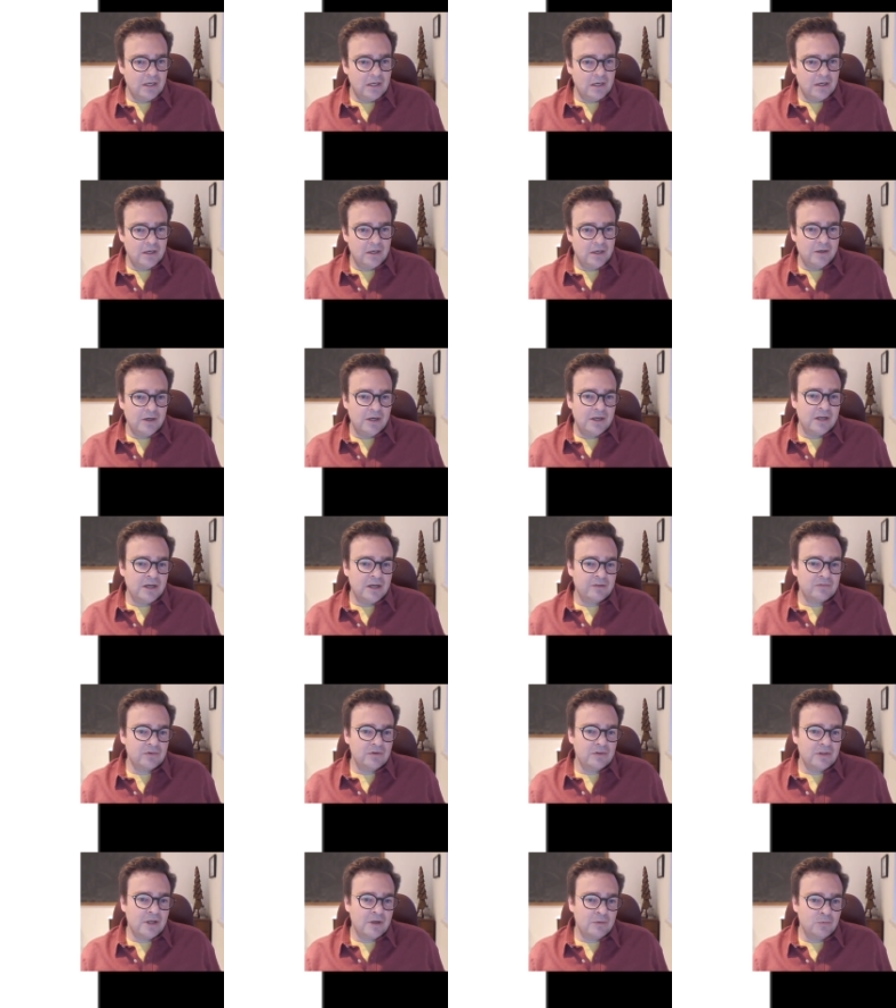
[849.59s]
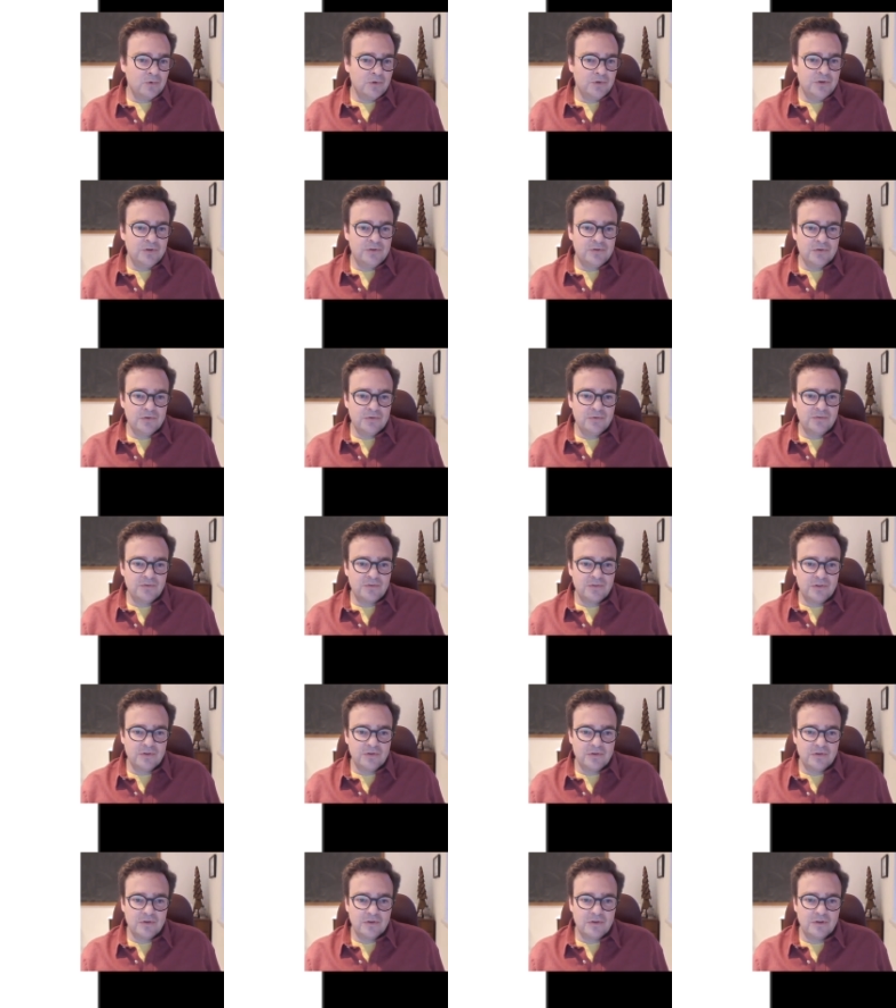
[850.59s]
Uh, and after that, we'll introduce
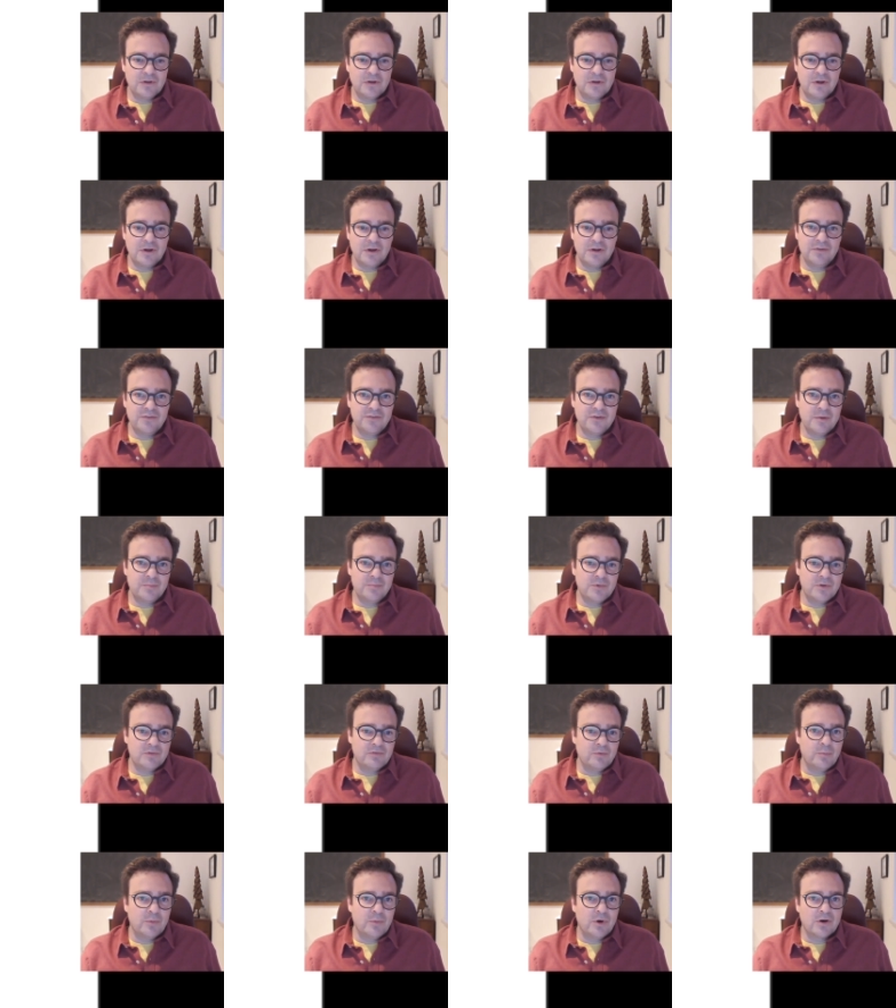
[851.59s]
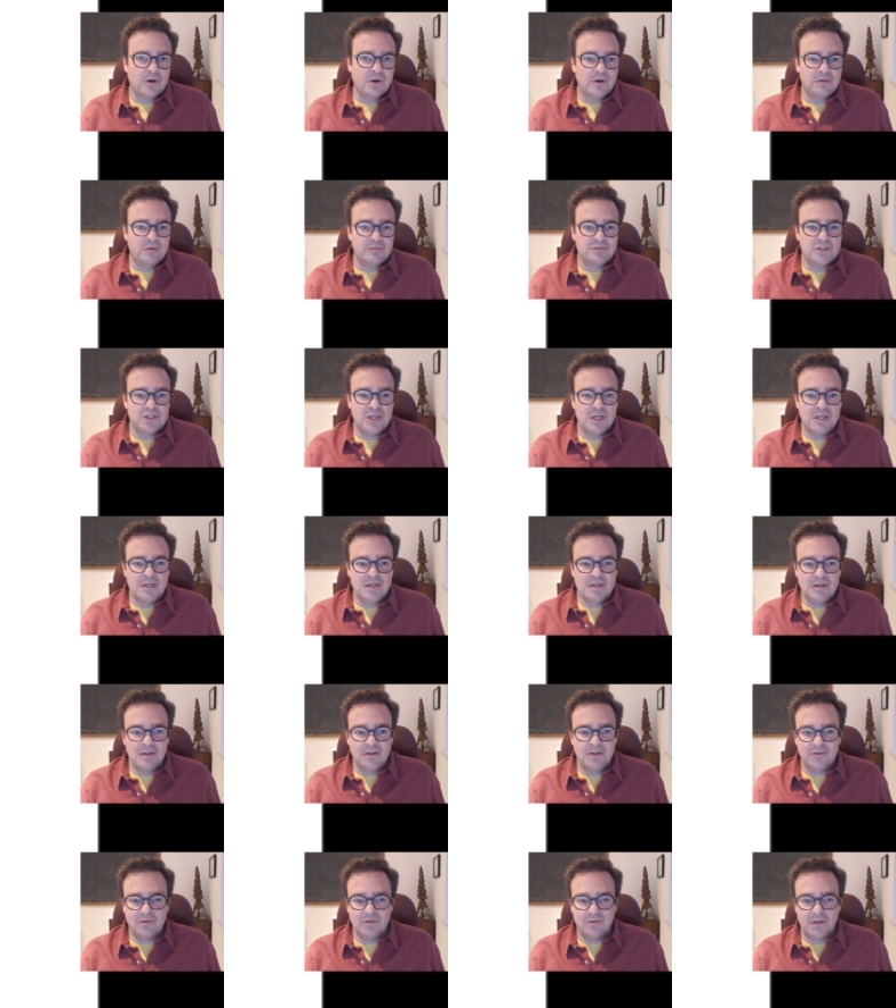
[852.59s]
the the concept of a Markov
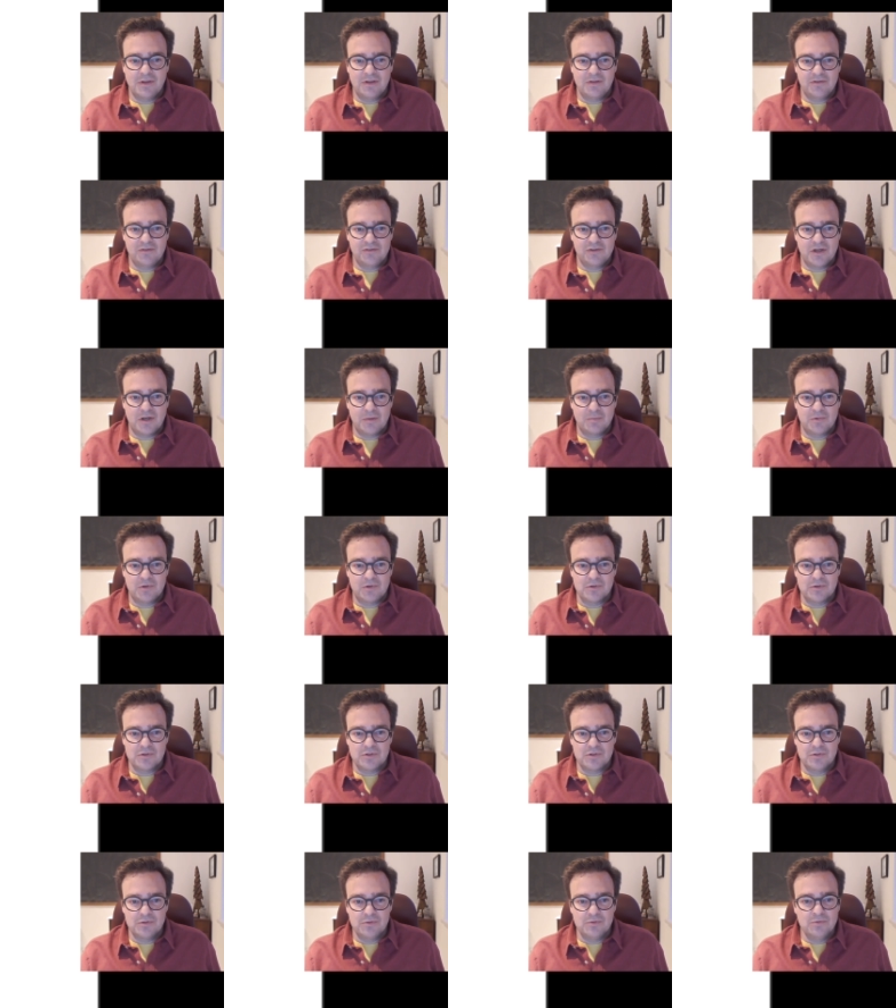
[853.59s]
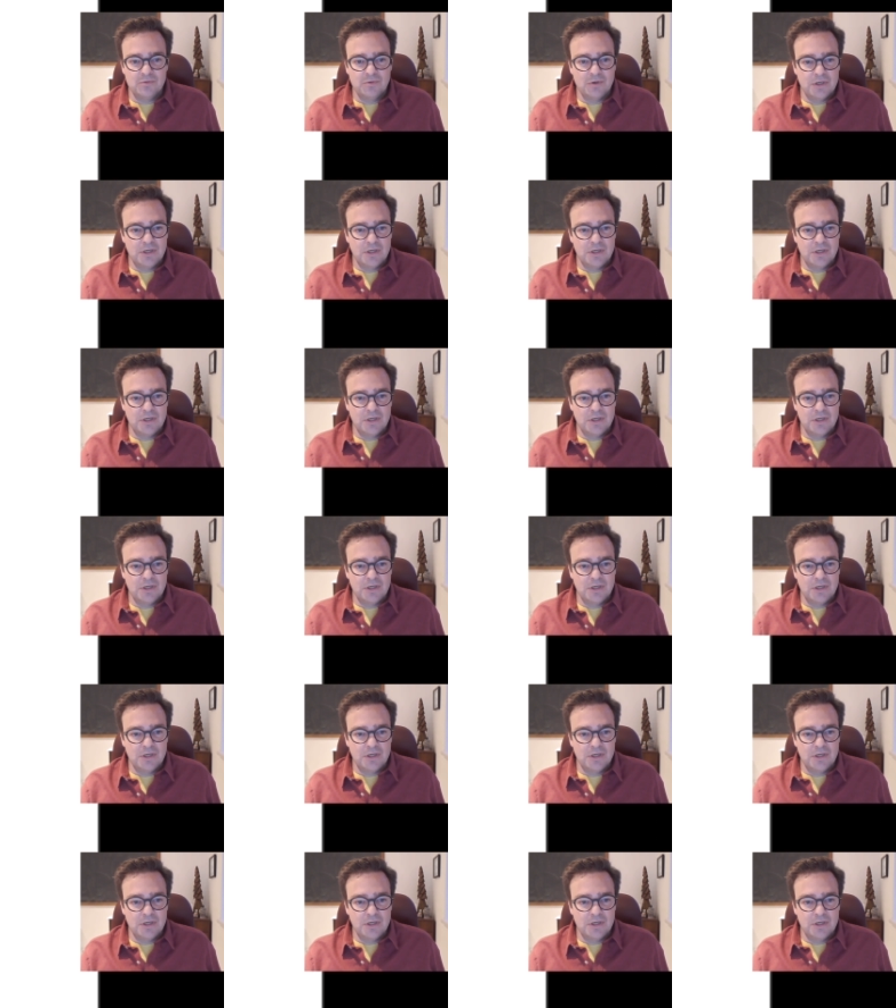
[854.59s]
chain. So that's chapter two.